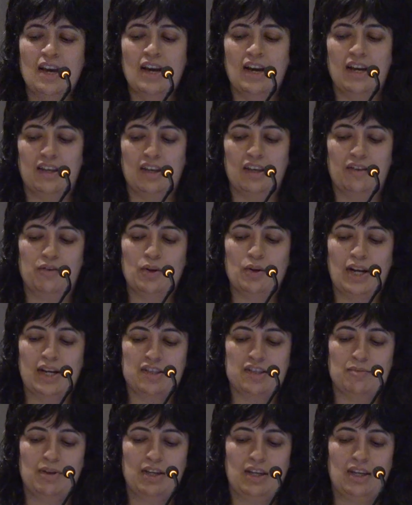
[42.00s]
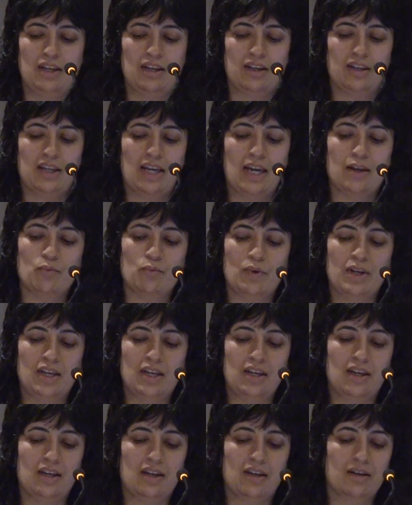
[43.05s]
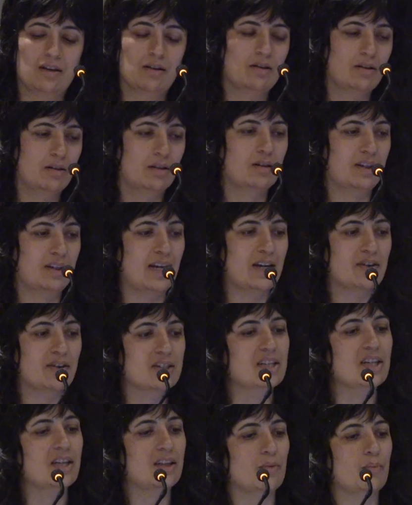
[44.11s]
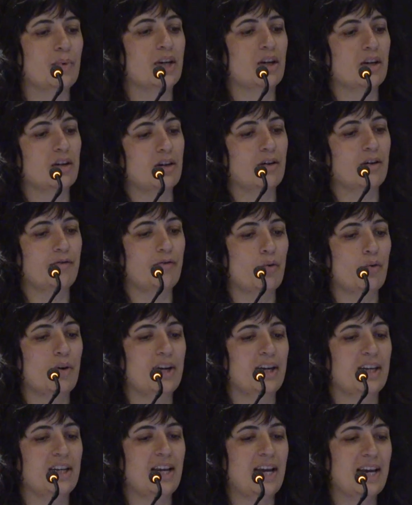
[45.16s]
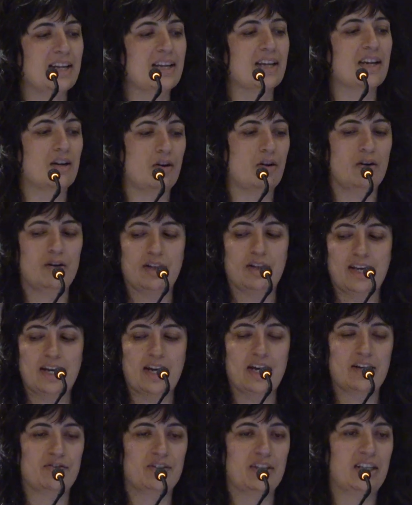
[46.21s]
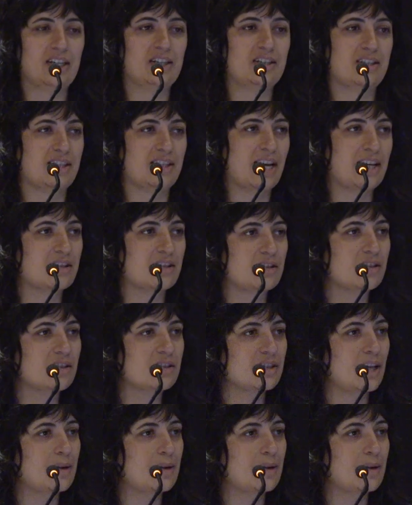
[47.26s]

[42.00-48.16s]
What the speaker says: if you'd asked me, can we guarantee that we could avoid any and all AI-related disasters?